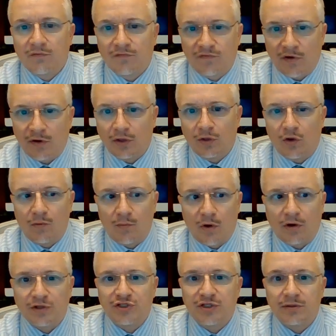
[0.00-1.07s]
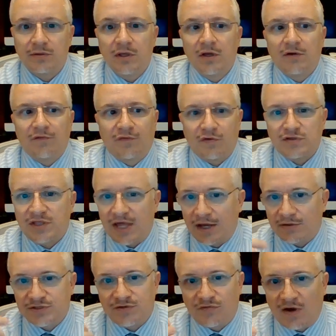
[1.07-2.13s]
Very low margin. First
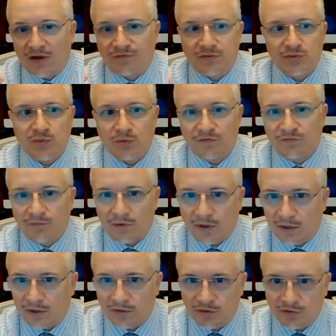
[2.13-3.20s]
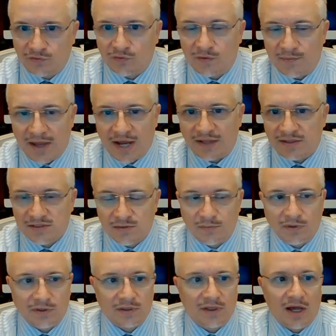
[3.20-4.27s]
1,000 rifles would have, you do the math, it's $1
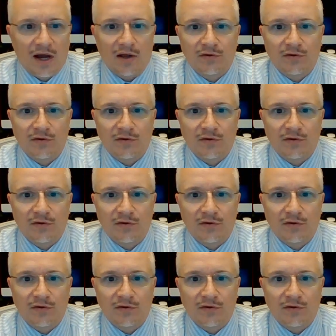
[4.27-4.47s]
million.